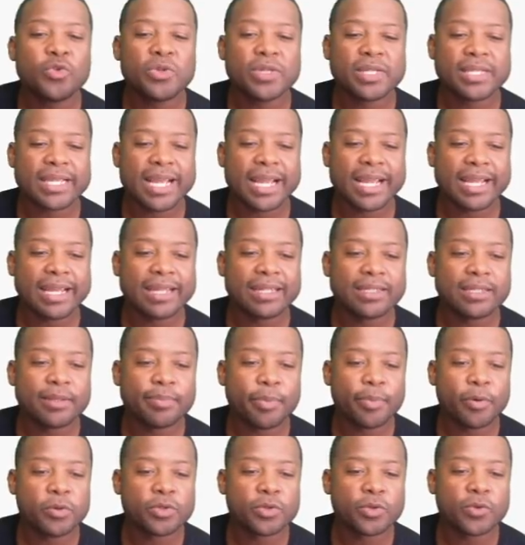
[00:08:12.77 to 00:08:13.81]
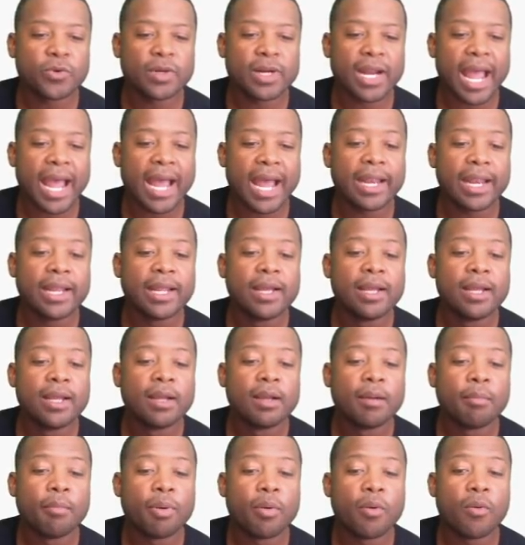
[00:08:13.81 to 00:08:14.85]
seconds to post one ad.
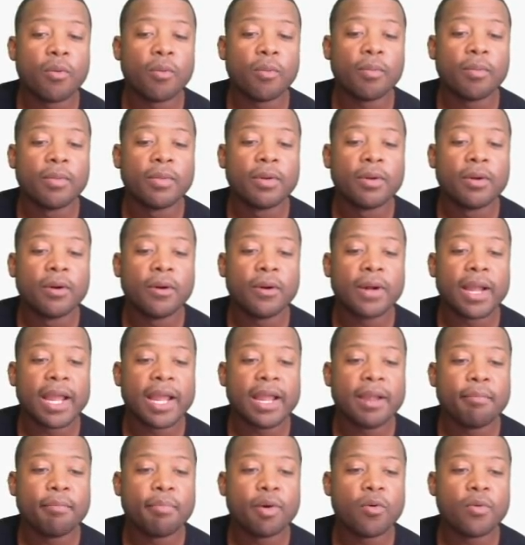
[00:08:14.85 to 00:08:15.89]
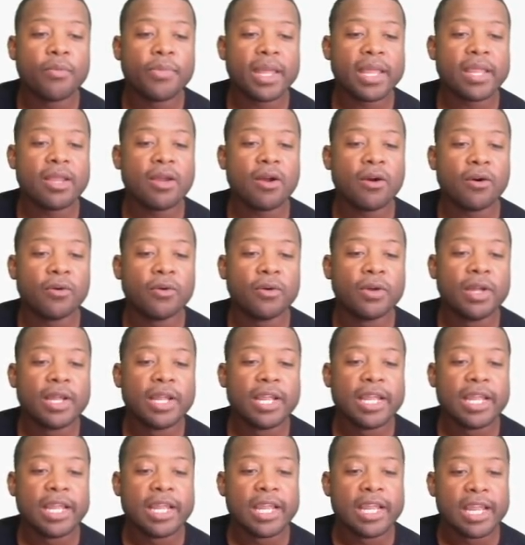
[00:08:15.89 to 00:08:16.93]
Boom. Okay. Boom. There you go.
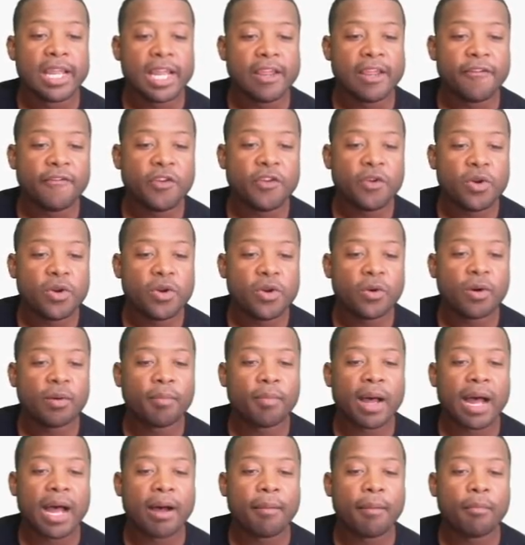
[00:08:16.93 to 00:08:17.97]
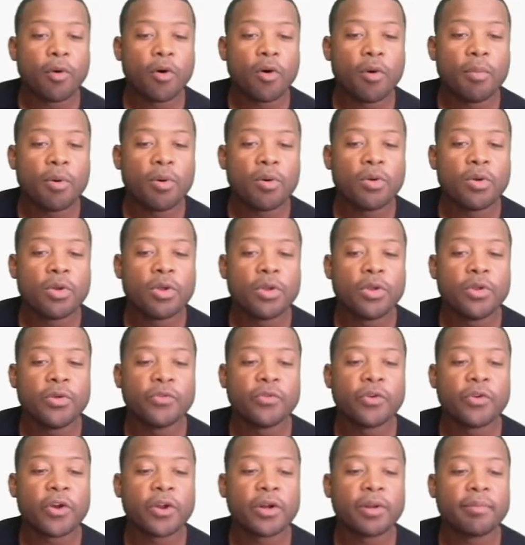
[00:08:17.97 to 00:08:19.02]
If you know about mobile,
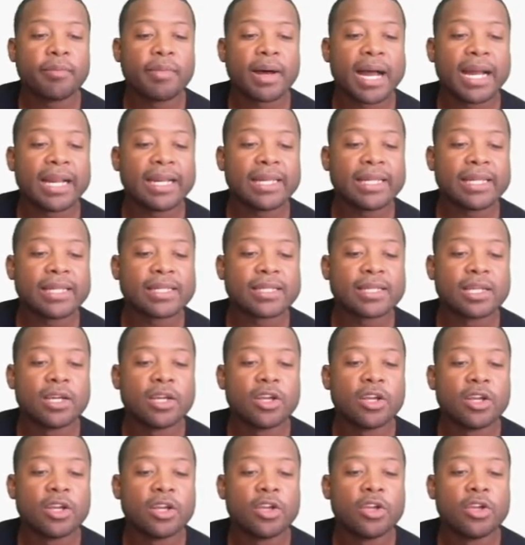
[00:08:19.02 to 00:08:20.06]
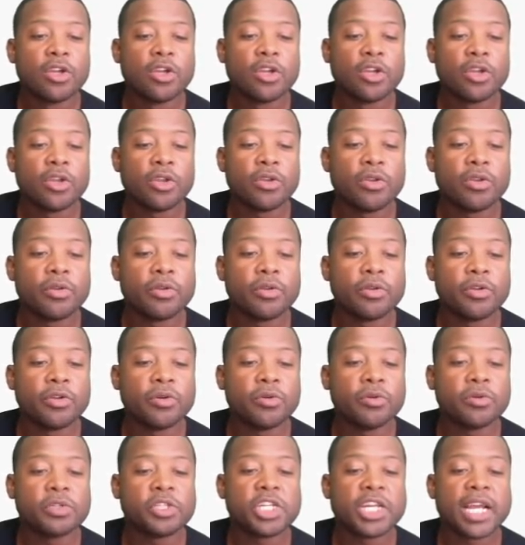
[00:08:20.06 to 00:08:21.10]
you've heard about this.
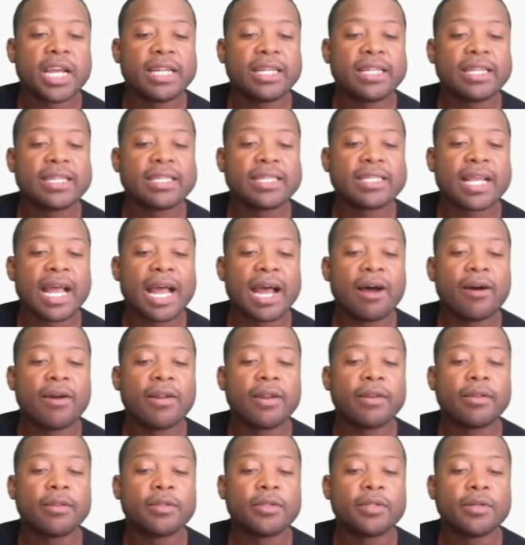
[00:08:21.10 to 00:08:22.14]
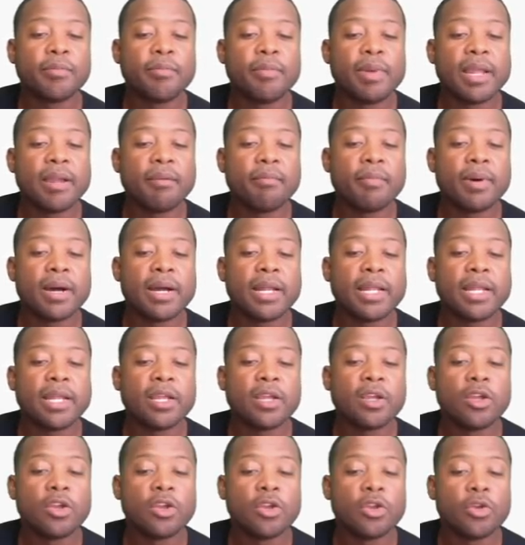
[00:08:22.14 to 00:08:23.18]
You check this out to make
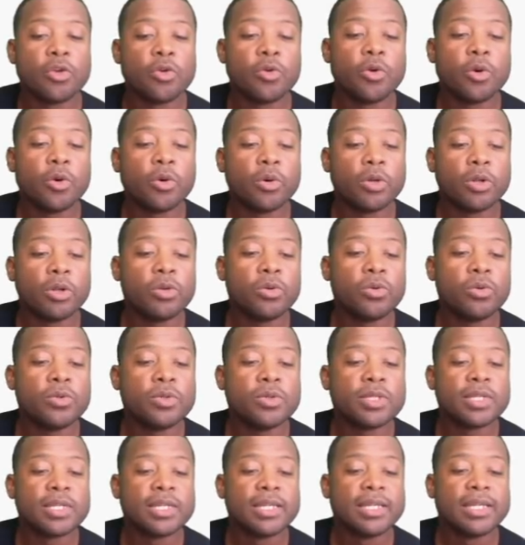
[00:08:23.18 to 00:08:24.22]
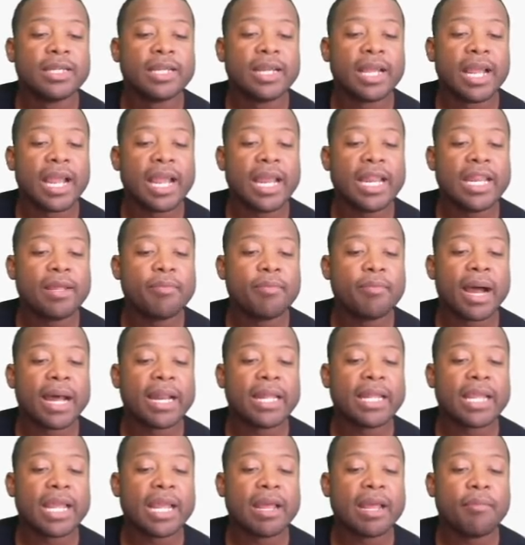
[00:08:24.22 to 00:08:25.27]
money. You don't lose.
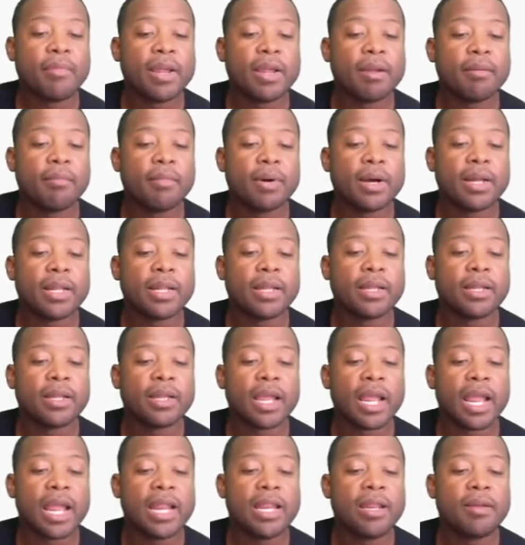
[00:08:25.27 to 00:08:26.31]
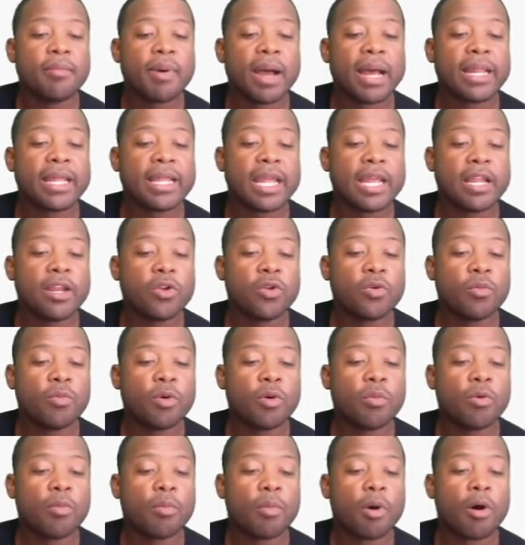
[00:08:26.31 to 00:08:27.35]
Anybody can make money. Anybody can do
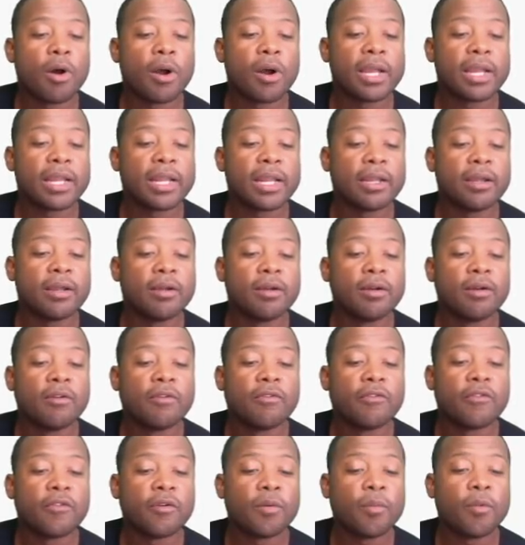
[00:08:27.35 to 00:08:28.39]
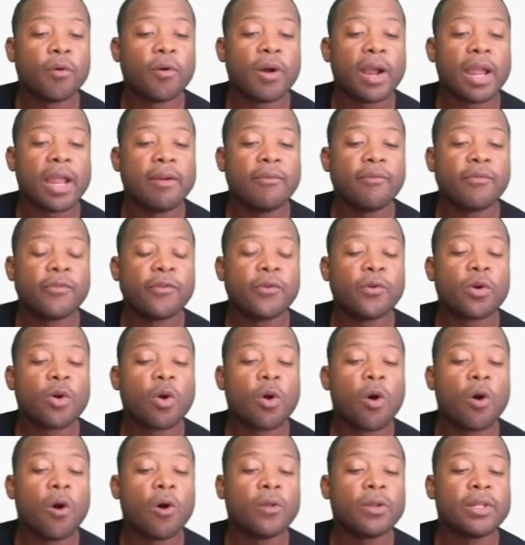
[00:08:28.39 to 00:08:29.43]
mobile marketing. For more info,
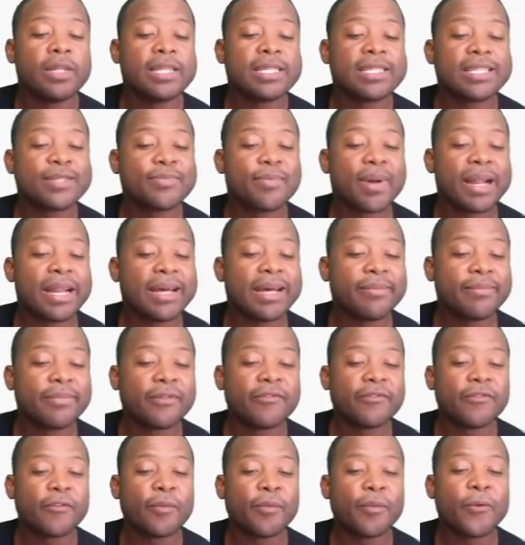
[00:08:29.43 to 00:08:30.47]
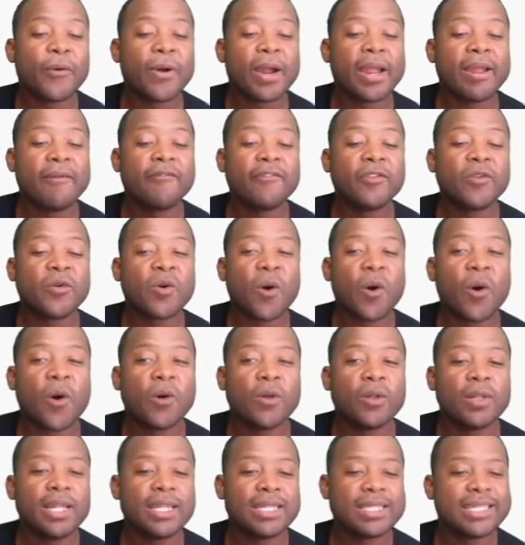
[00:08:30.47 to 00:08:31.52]
call. This is my number. For more info,
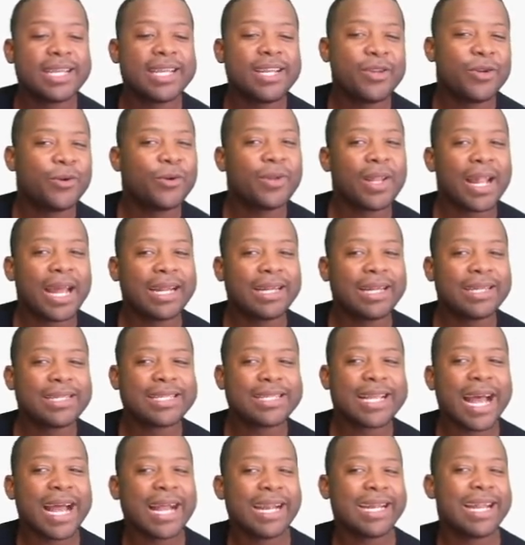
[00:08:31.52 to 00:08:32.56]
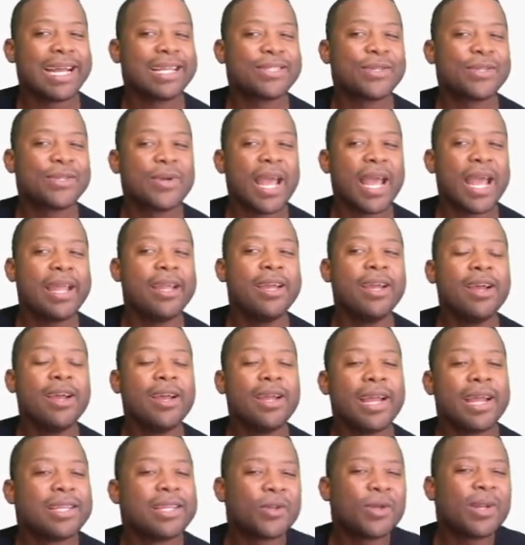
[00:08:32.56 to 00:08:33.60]
call. Let's say you don't like this ad. That's okay.
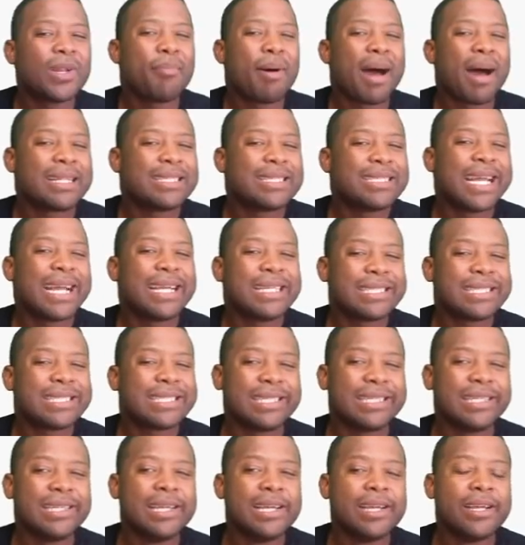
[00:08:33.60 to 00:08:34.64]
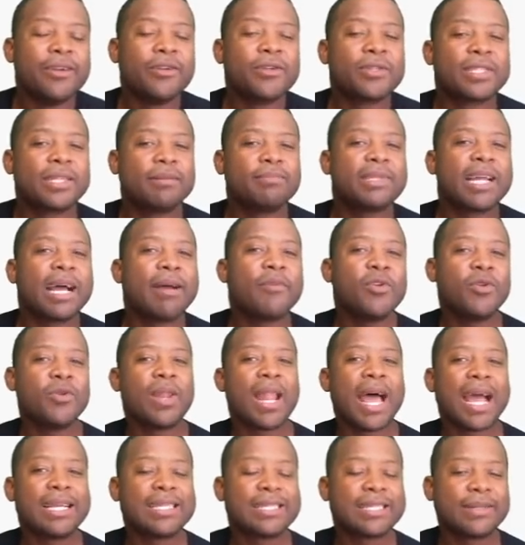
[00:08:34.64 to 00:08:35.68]
It's all about testing. You know, sometimes you
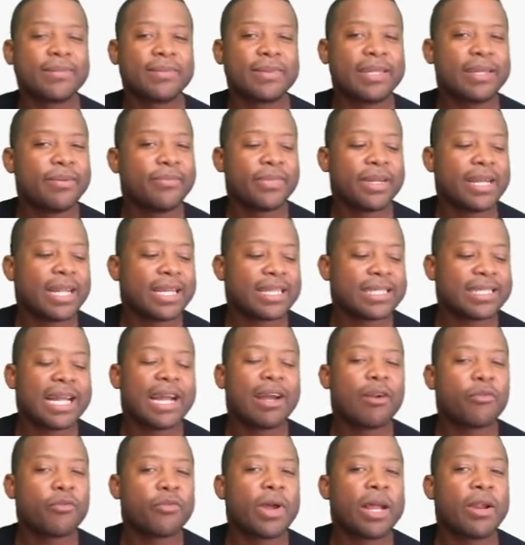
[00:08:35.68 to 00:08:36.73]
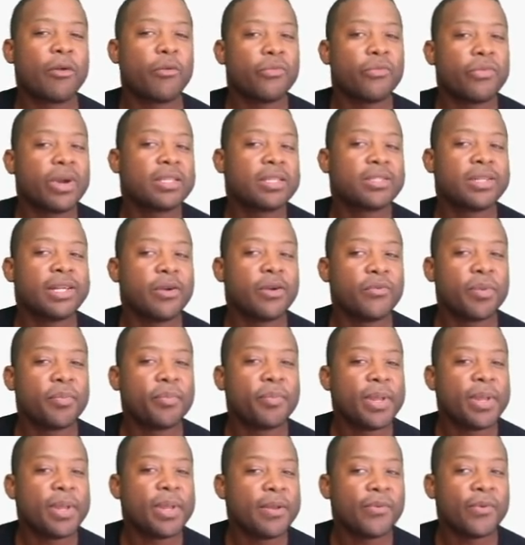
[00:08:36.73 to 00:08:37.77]
like something, but that's not resonate
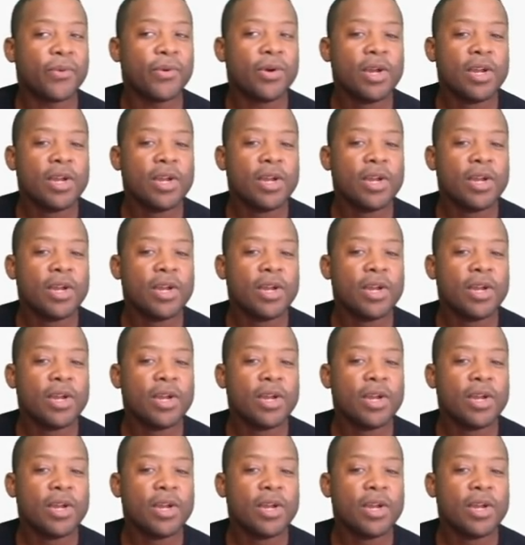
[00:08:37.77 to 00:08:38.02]
with people.